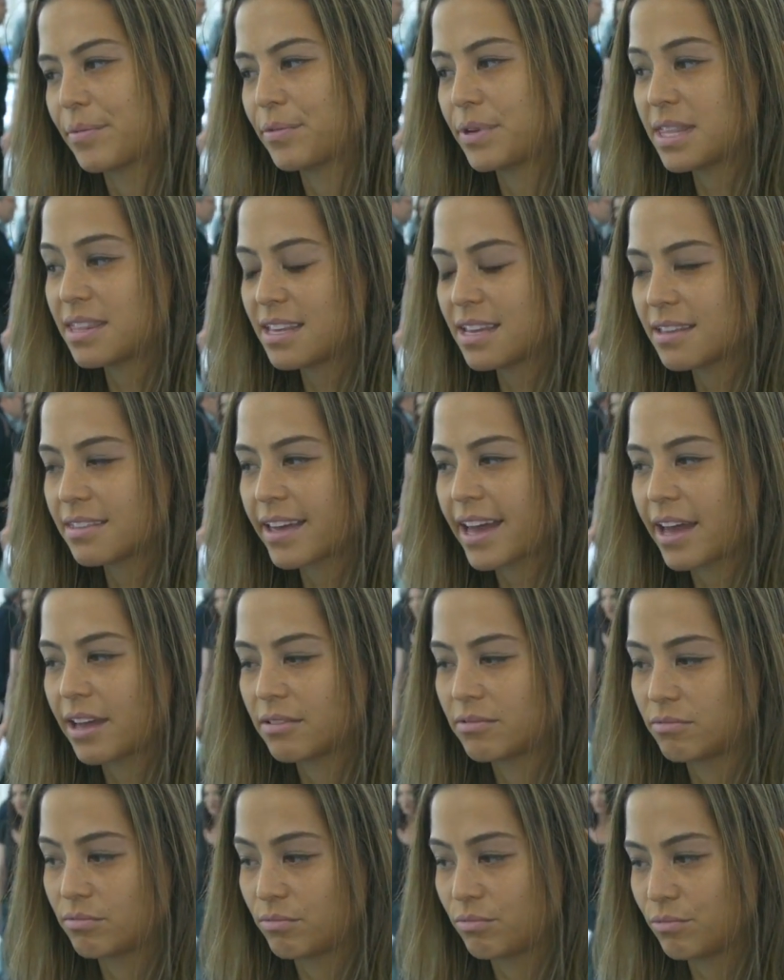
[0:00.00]
we think
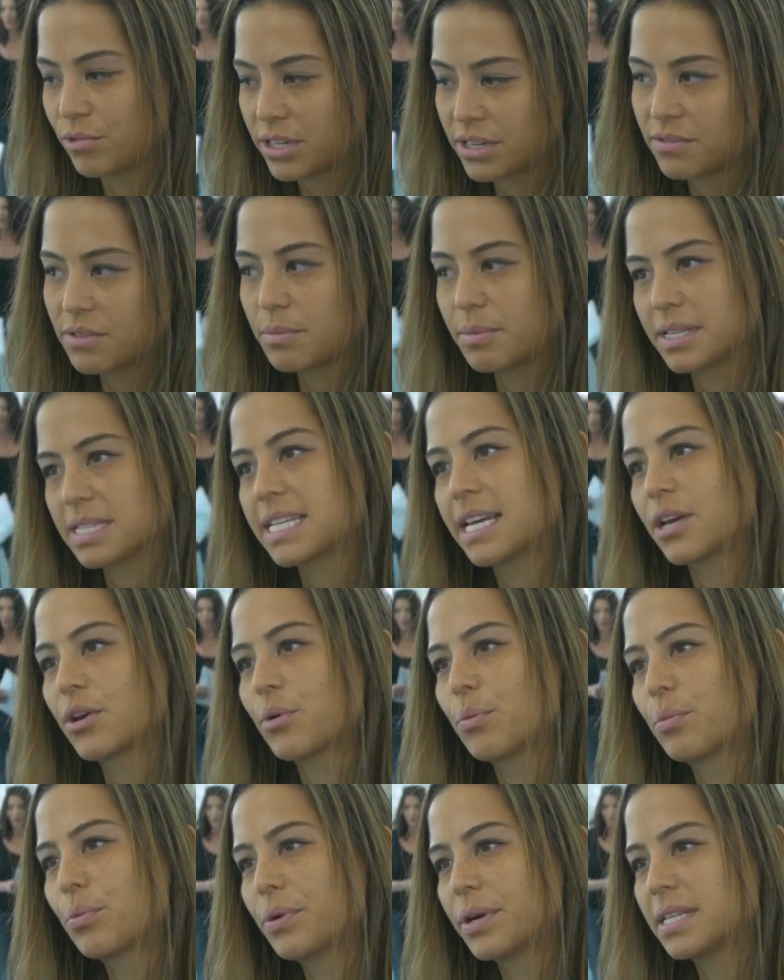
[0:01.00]
that one of the big
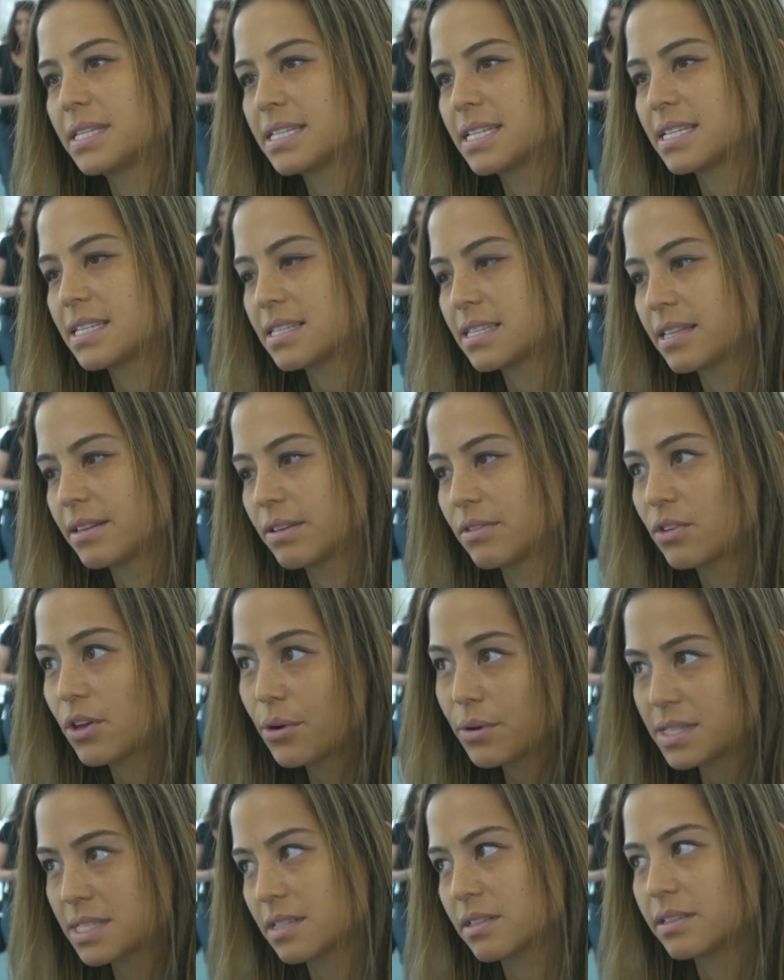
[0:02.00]
take-home points is,
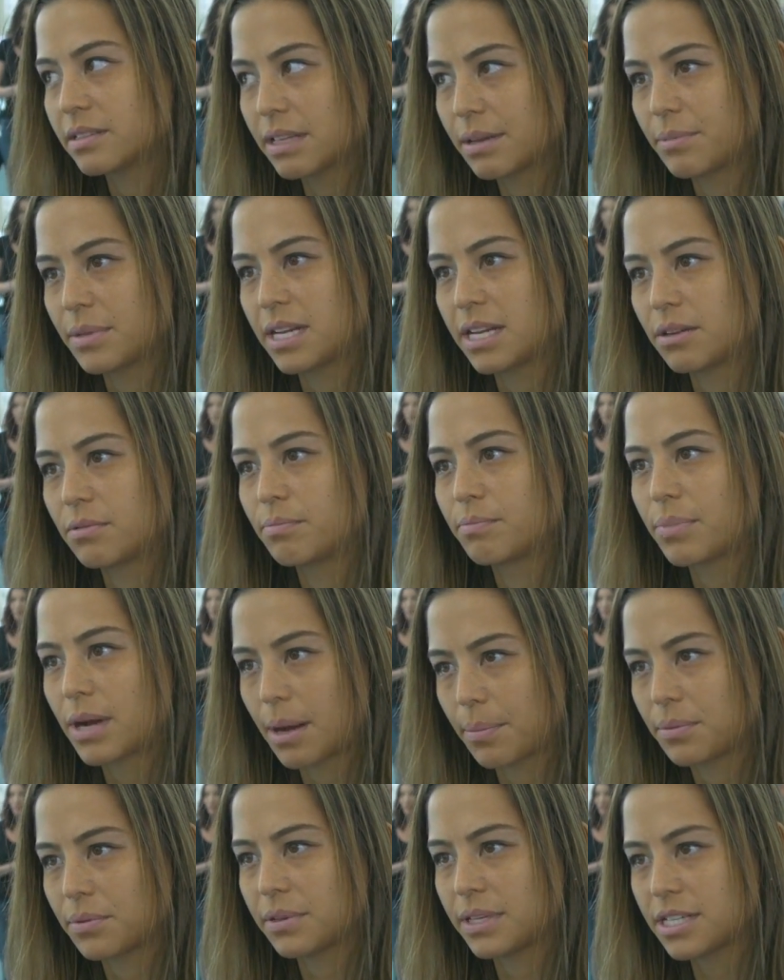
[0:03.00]
though it's a limited
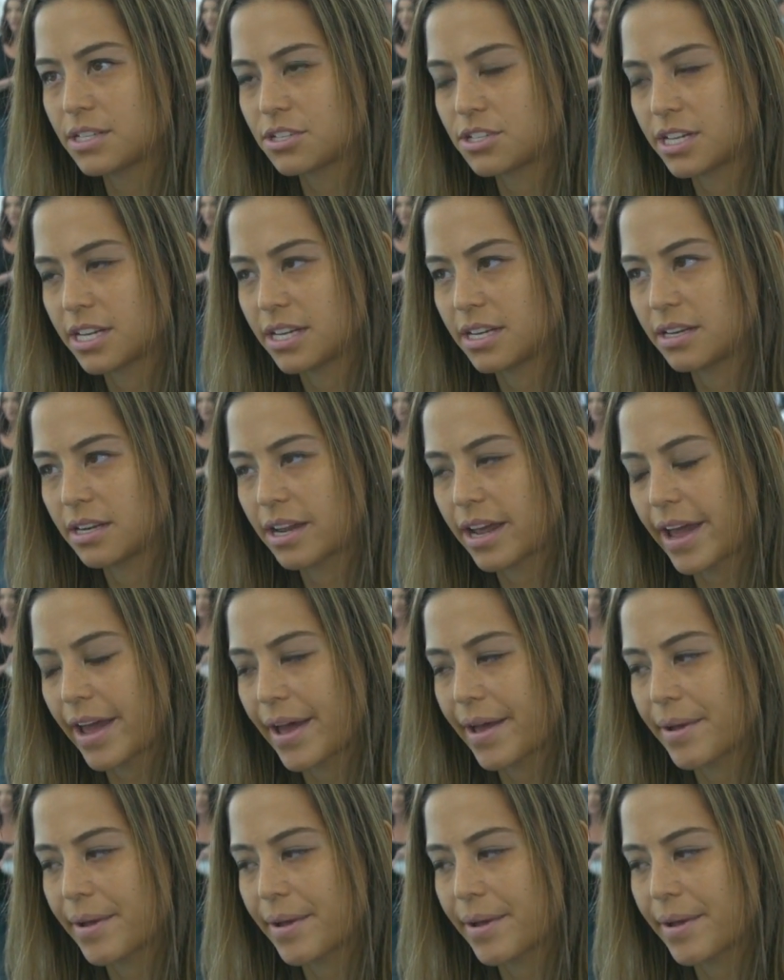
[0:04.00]
population,